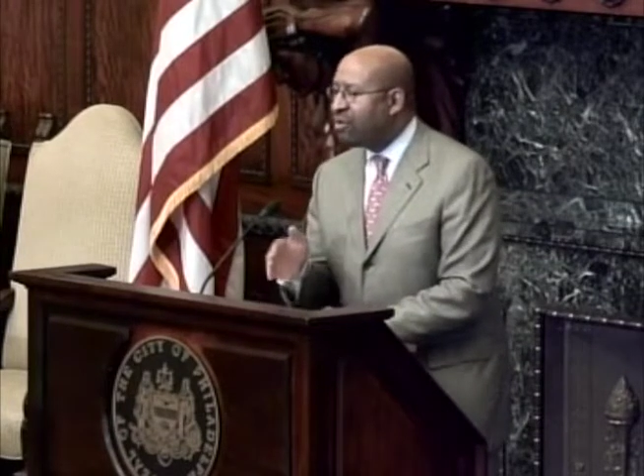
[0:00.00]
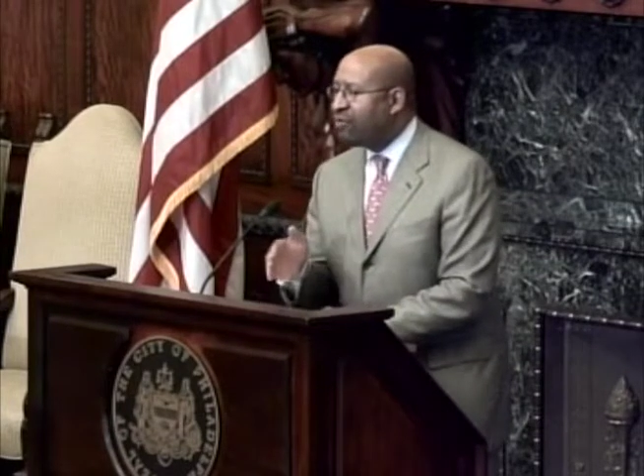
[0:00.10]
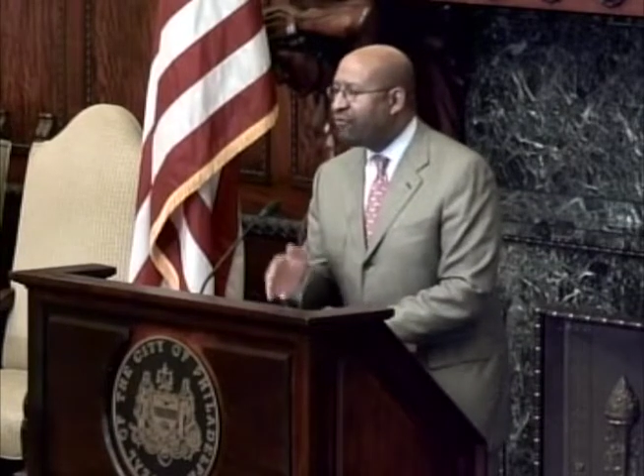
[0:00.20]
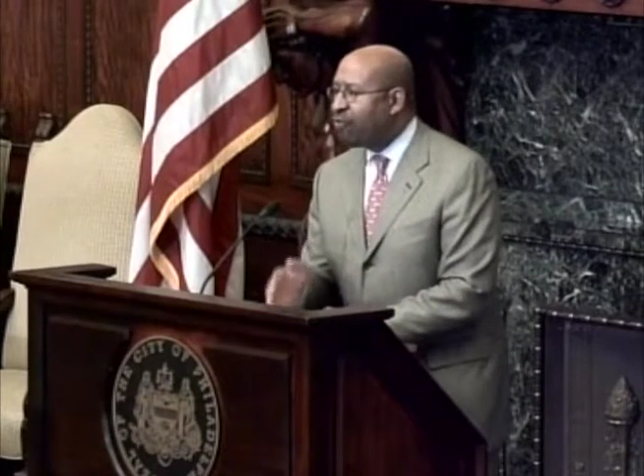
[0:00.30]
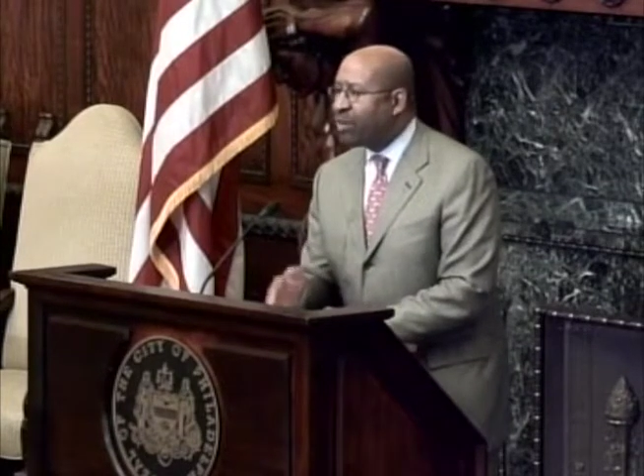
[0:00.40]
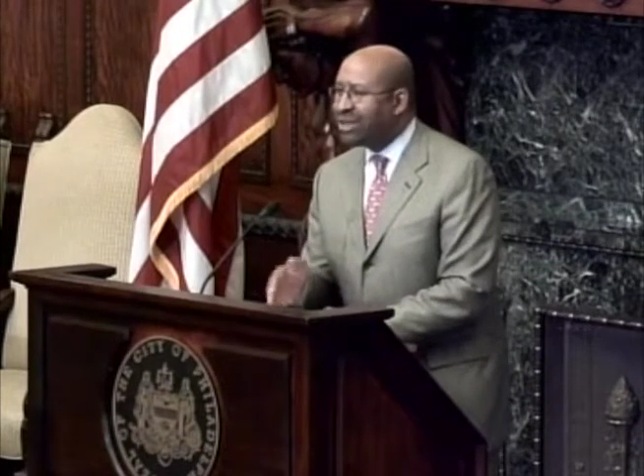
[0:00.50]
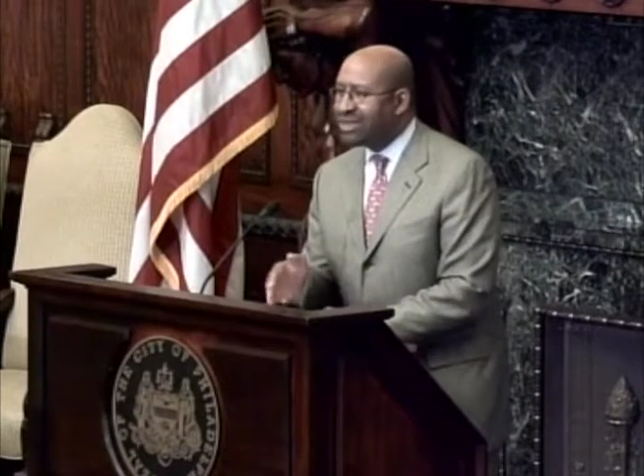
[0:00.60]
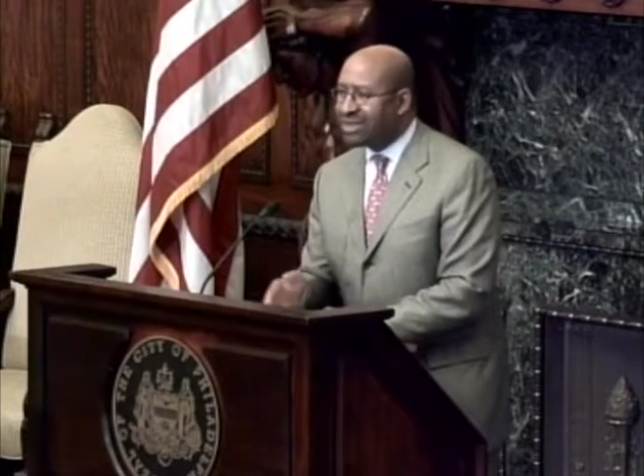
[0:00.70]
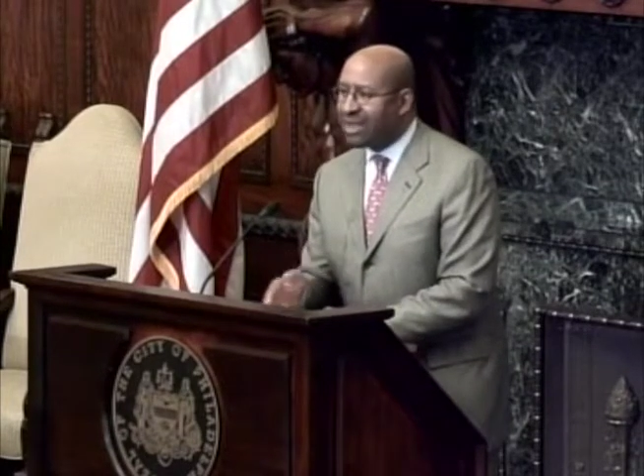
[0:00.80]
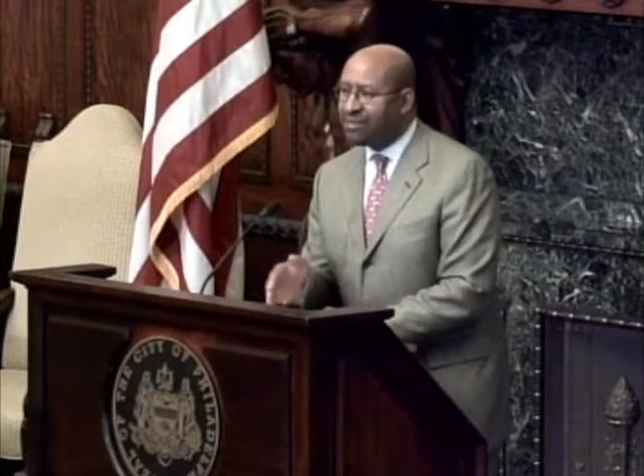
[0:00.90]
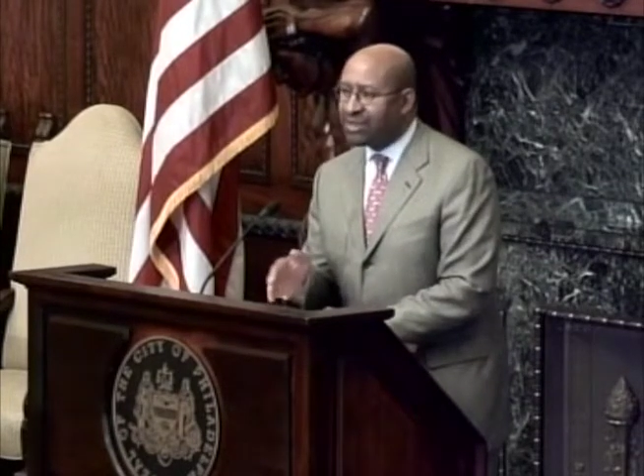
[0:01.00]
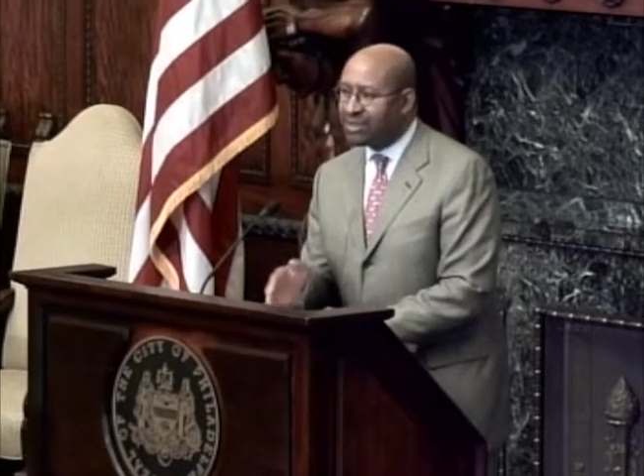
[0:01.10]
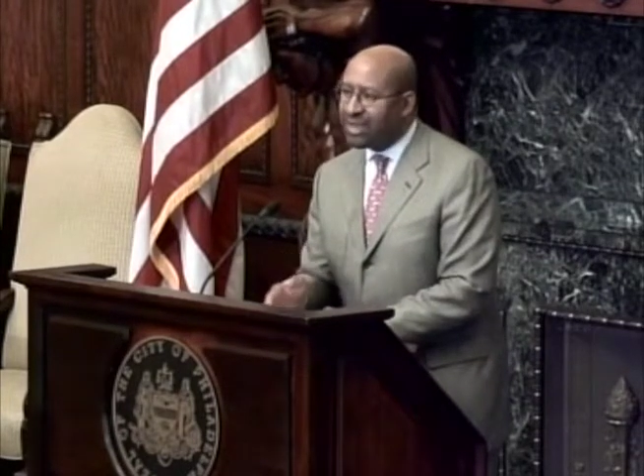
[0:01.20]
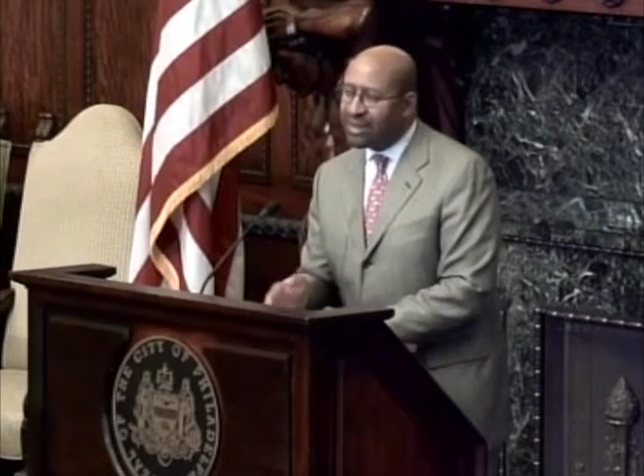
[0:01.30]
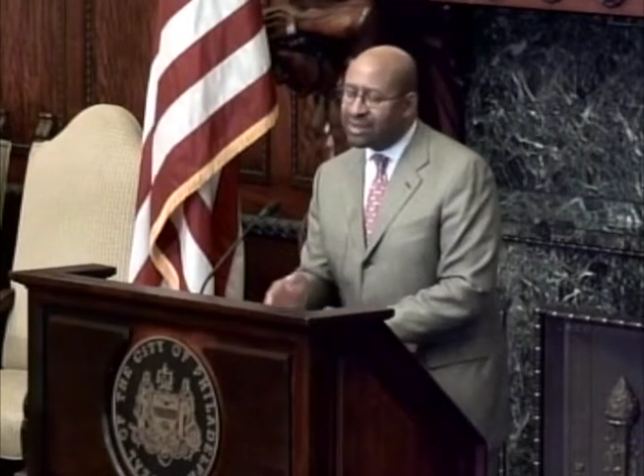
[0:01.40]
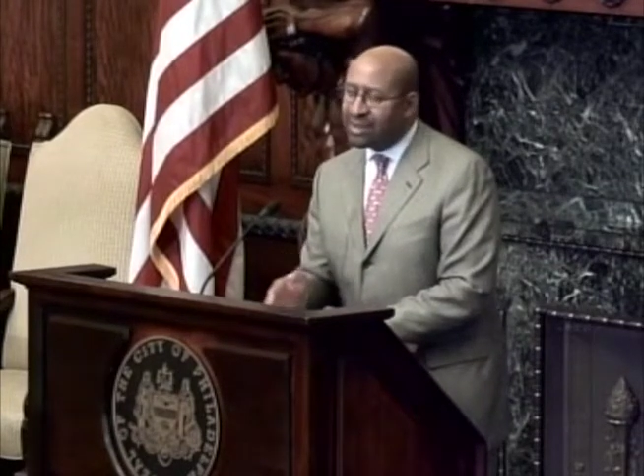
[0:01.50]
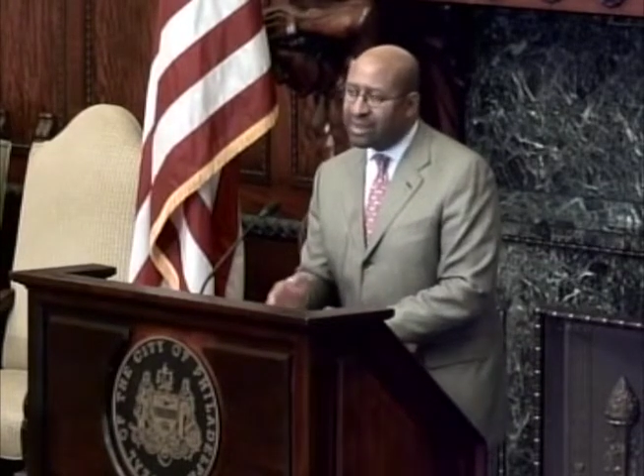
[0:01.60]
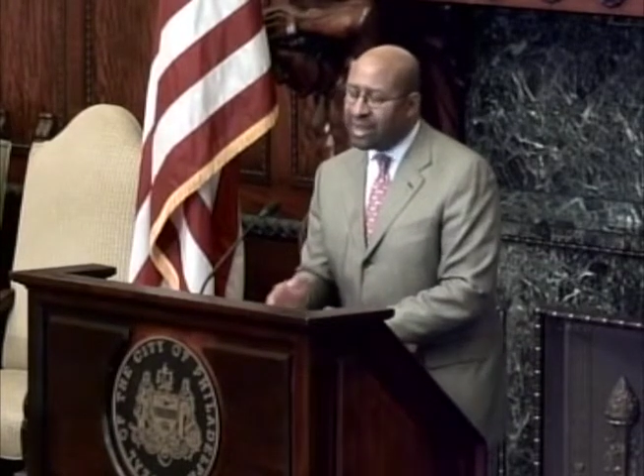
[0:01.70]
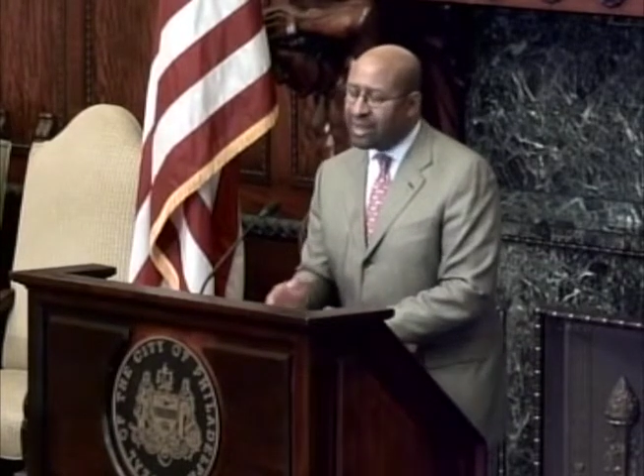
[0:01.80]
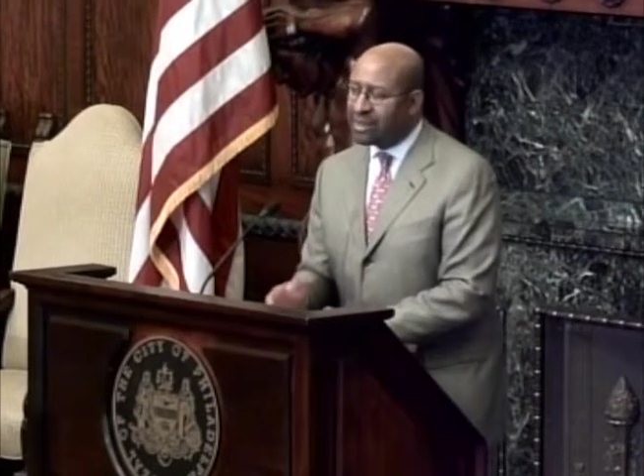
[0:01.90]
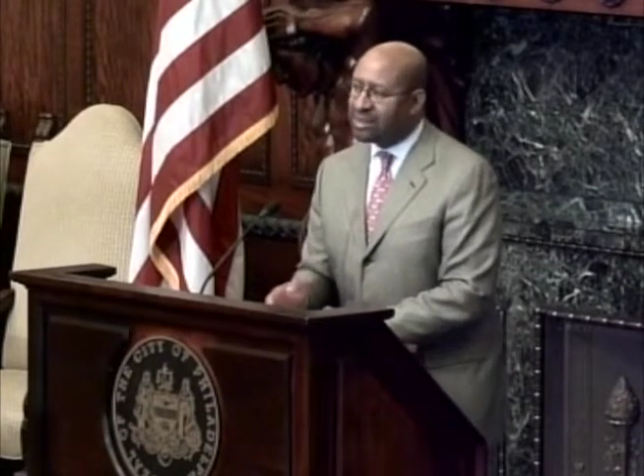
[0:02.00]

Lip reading: 47 states in the United